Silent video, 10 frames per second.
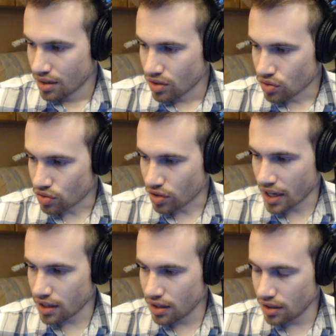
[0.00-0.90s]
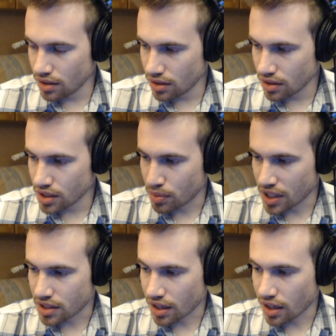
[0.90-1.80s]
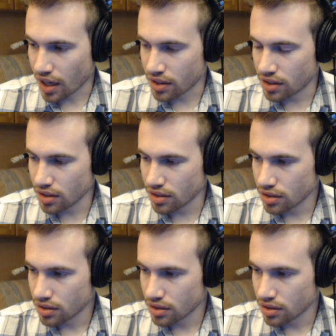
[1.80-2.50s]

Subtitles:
Rennie, the space guy. I think